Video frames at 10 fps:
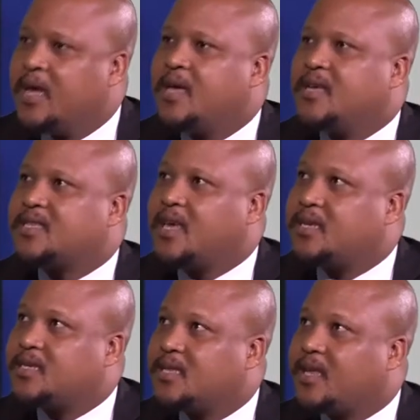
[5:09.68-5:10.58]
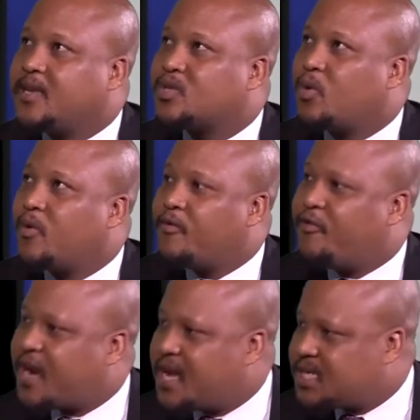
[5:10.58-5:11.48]
is that there is
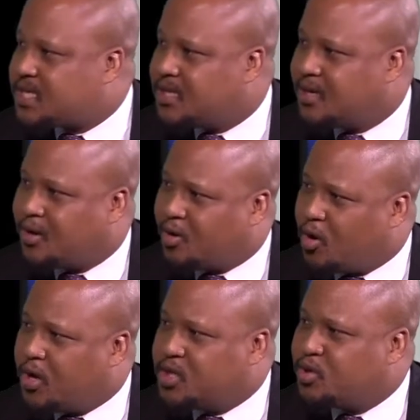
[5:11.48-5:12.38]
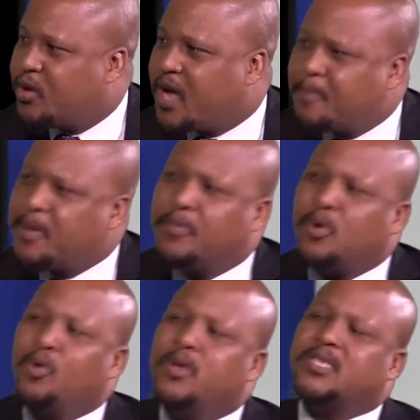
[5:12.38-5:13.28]
fresh knowledge. You know, young people
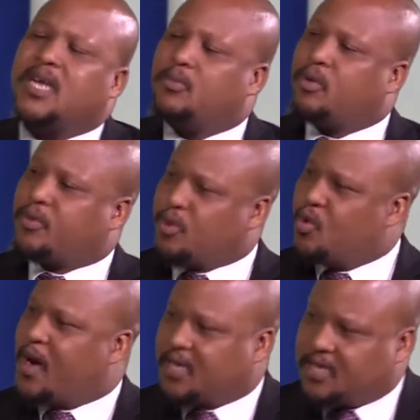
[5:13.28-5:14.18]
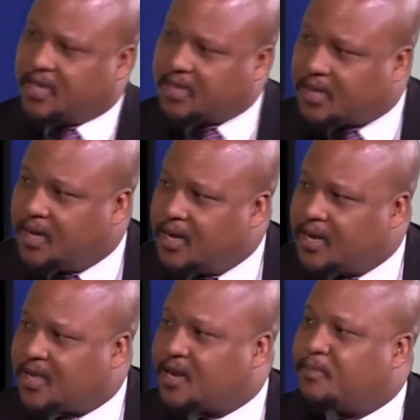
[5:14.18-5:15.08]
always come with new ideas
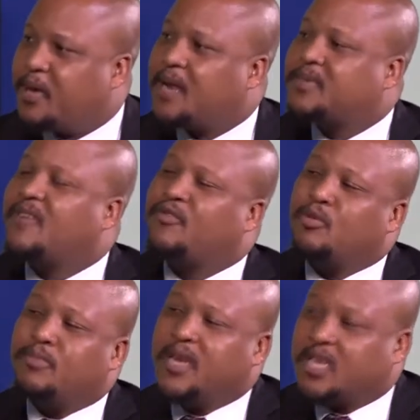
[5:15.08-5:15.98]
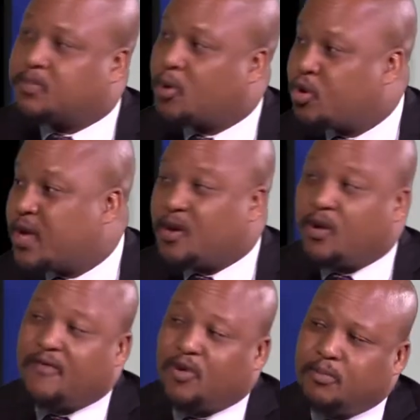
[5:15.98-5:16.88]
that perhaps have not been explored,
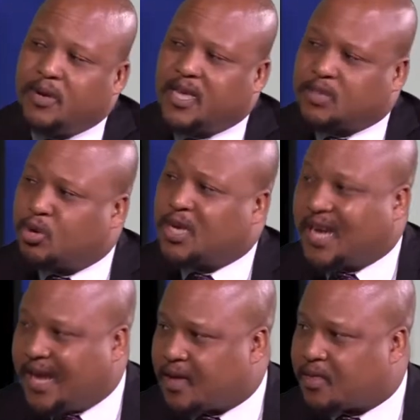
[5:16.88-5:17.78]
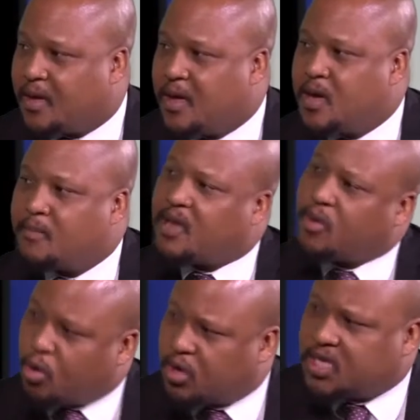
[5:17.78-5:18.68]
have not been explored at length yeah. by
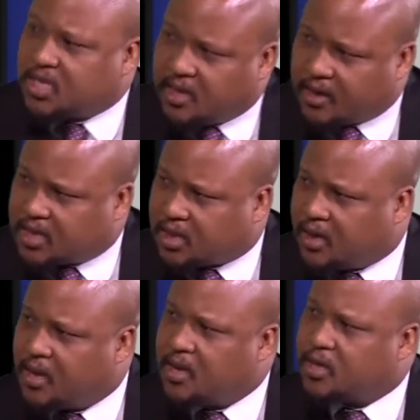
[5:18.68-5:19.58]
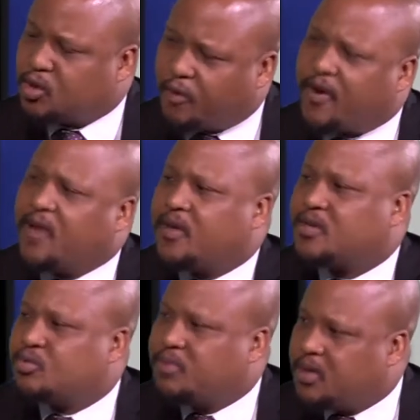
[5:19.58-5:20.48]
the older generation. Do you find
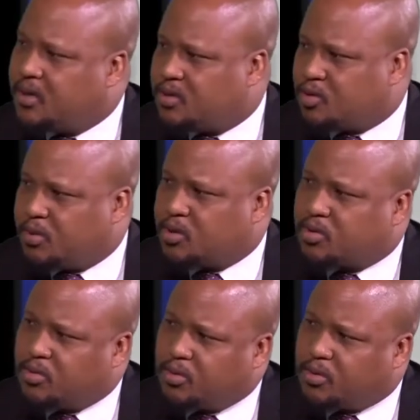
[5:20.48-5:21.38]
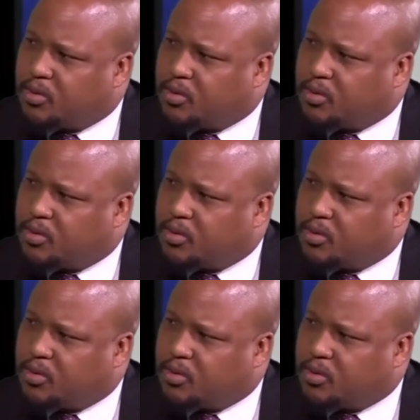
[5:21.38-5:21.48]
that to be, to be true?